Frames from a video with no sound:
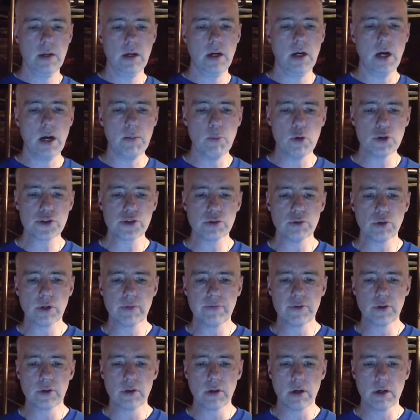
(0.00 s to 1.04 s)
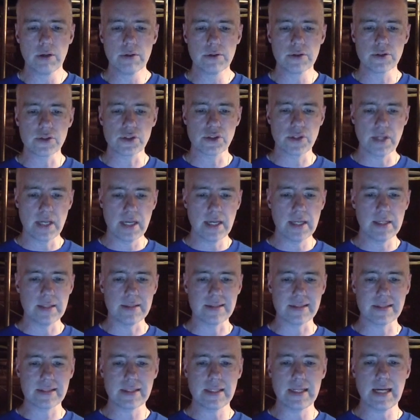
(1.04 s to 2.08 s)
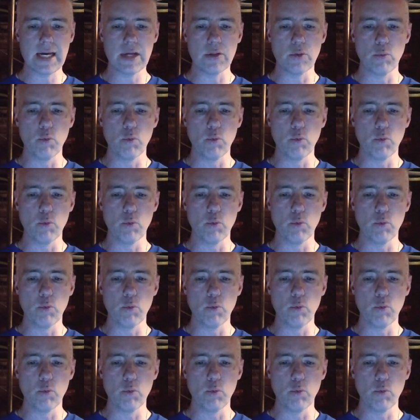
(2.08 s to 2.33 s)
I'm also looking for you to understand and see how